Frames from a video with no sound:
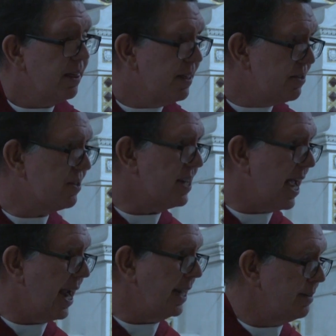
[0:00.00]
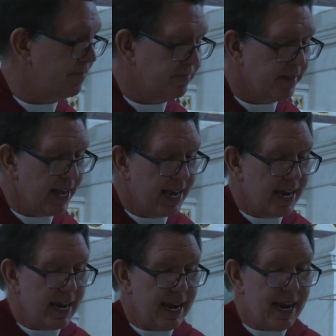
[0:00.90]
This day,
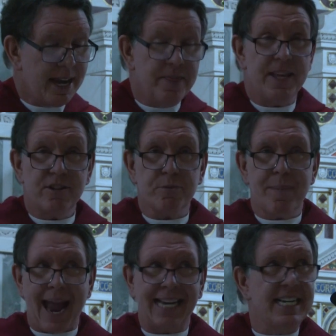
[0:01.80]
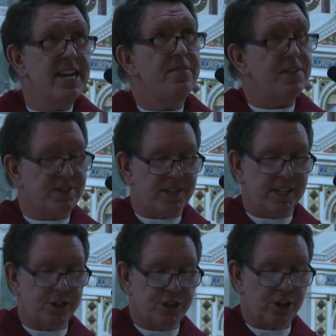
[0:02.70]
in this
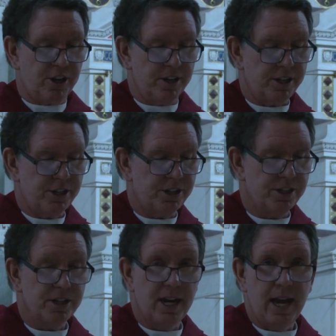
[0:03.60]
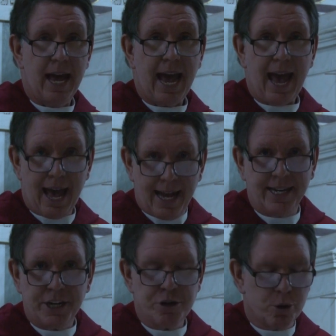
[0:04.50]
magnificent church and
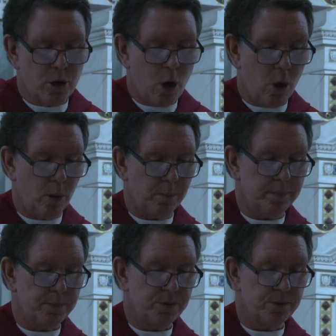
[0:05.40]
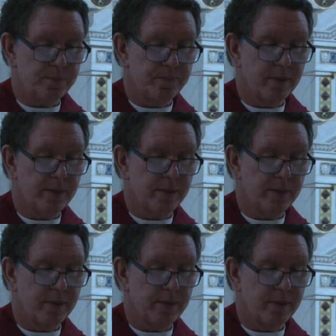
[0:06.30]
in your homes,